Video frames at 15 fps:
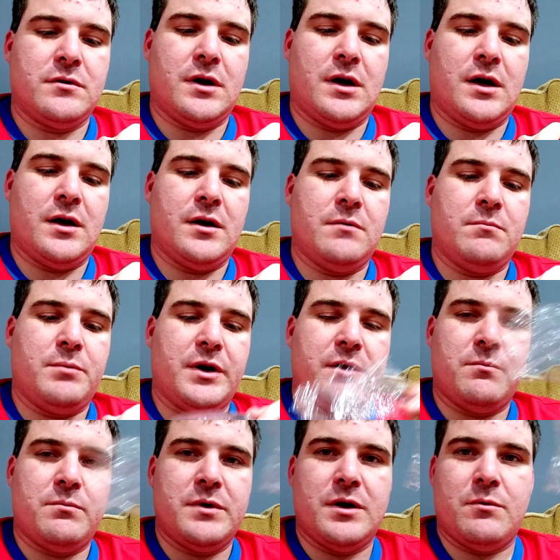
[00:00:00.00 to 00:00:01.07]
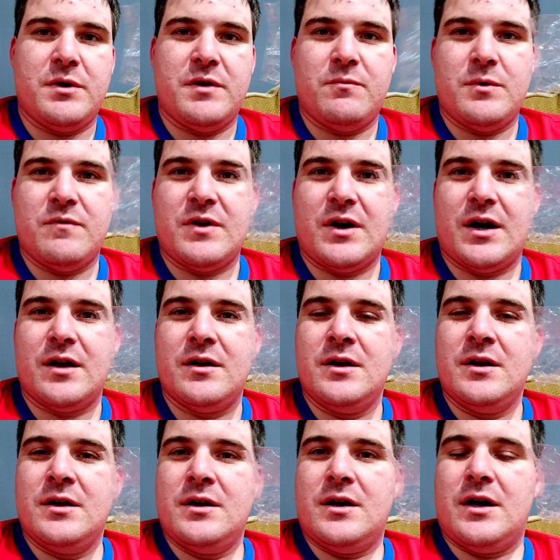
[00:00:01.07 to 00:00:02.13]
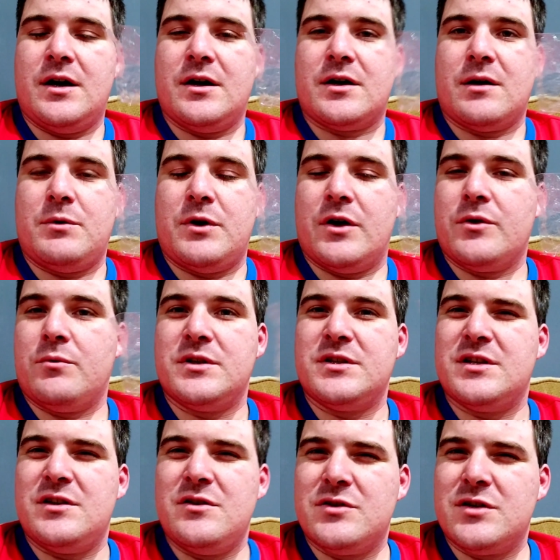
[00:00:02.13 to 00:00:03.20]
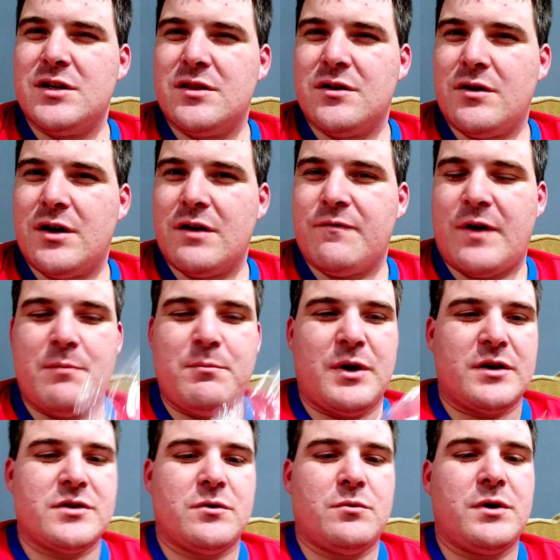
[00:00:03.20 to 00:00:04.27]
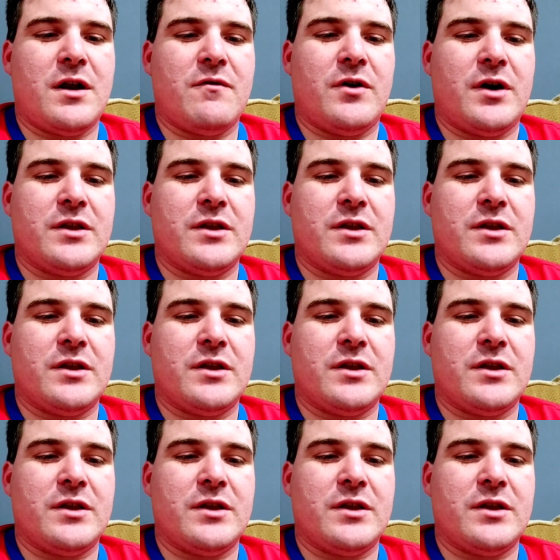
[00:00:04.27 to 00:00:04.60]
but we've got a couple other ones, and usually they're like $5 or whatever.